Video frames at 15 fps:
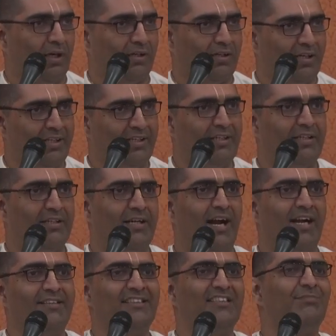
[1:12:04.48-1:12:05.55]
A career
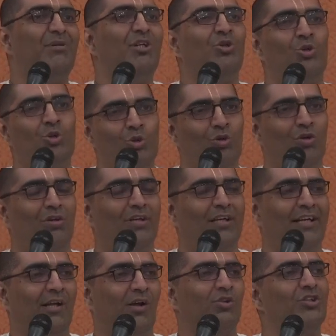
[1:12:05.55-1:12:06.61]
can't just be cool.
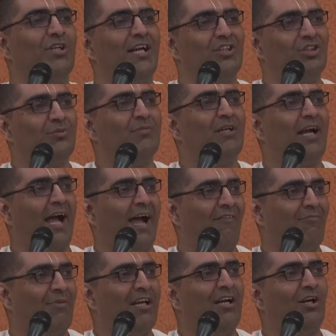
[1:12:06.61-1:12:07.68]
It also has to
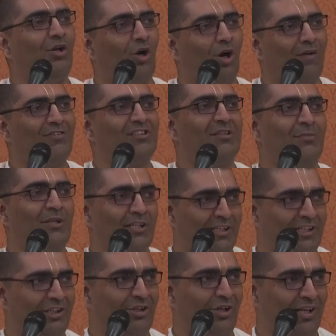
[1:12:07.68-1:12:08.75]
bring a lot of
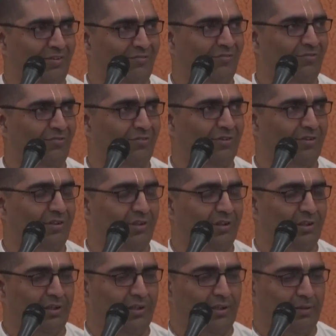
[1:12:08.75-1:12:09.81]
stability in your life.
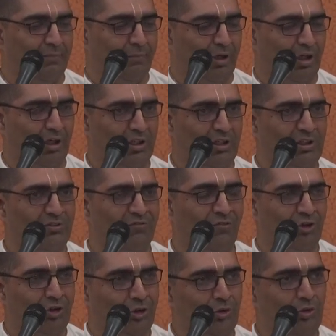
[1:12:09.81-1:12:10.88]
Because
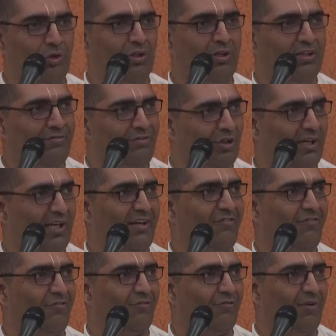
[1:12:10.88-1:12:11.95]
for you to live your
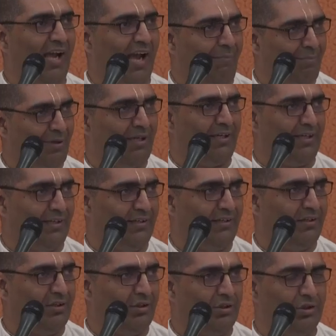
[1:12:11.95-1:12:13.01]
life happily,
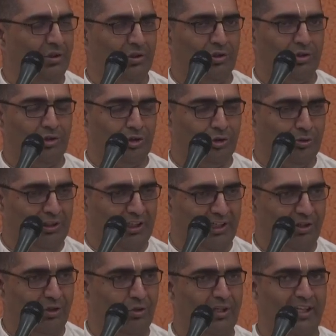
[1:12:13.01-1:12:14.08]
you
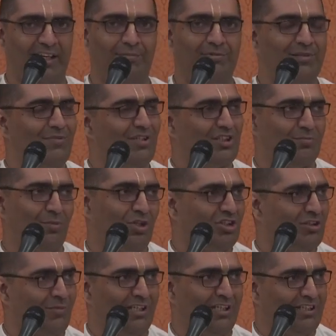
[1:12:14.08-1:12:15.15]
need to take up some
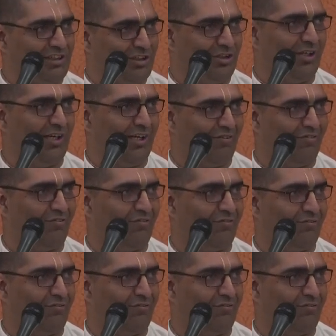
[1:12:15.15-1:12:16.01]
responsibilities in your life.